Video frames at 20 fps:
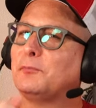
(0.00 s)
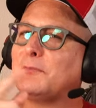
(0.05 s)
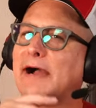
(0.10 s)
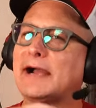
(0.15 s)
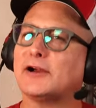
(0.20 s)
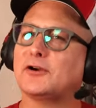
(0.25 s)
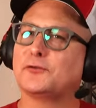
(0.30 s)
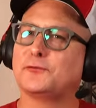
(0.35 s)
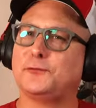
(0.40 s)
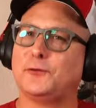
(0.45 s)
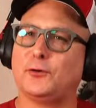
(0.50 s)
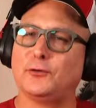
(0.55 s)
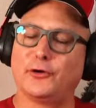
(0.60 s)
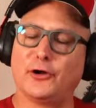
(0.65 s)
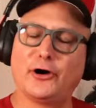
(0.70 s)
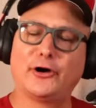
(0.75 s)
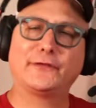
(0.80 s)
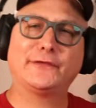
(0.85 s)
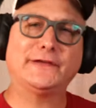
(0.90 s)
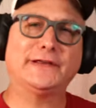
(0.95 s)
microphone
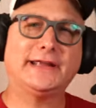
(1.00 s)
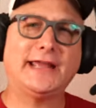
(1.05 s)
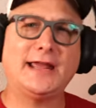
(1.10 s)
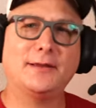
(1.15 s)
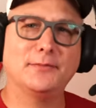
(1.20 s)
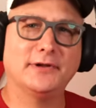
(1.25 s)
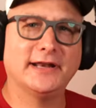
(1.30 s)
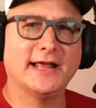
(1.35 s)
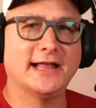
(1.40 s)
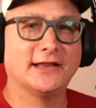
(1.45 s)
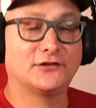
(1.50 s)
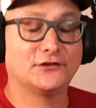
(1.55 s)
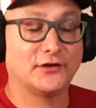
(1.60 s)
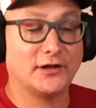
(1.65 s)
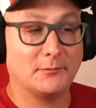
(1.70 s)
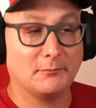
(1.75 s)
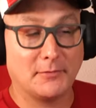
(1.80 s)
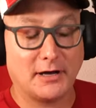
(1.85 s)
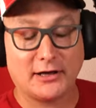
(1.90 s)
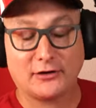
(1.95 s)
on the gaming
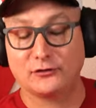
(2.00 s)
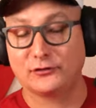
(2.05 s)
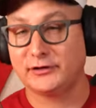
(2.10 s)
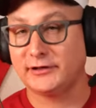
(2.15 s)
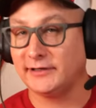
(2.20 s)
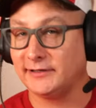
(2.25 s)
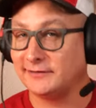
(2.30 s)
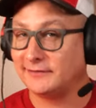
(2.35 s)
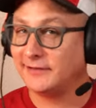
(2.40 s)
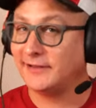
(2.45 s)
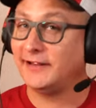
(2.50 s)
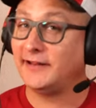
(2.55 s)
headset model here?